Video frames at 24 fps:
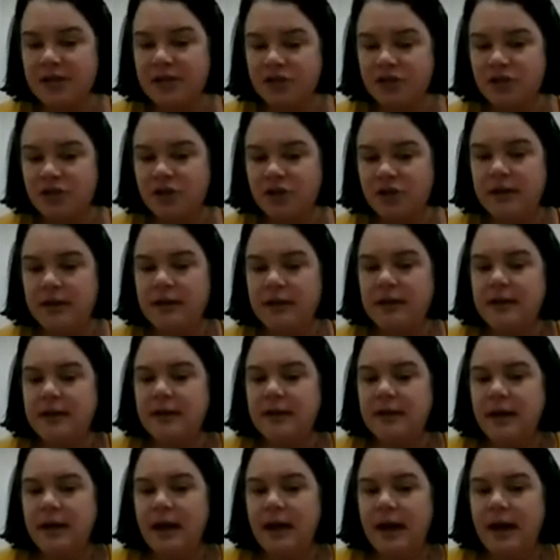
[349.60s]
to
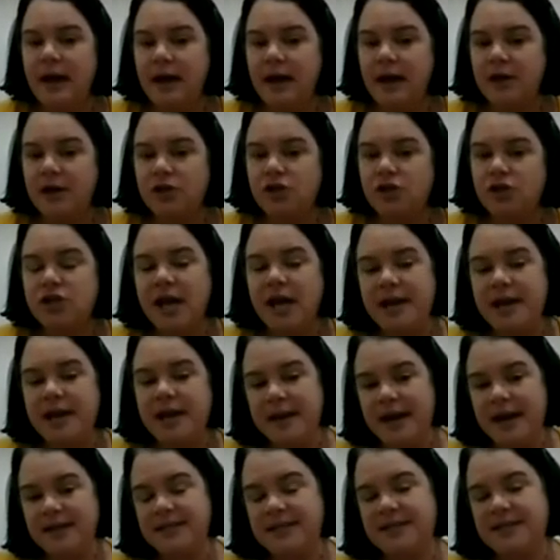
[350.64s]
chat
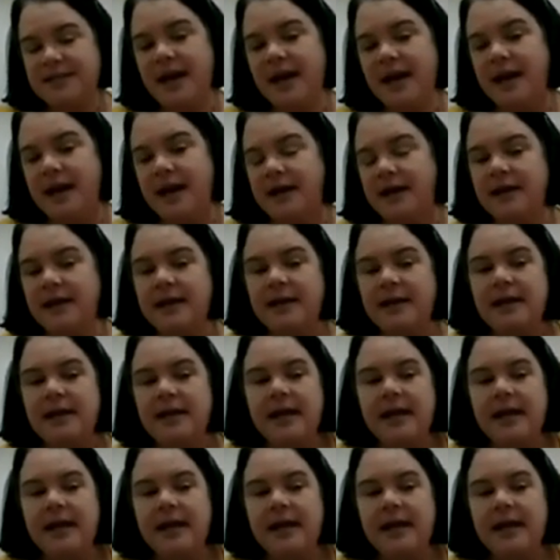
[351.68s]
about today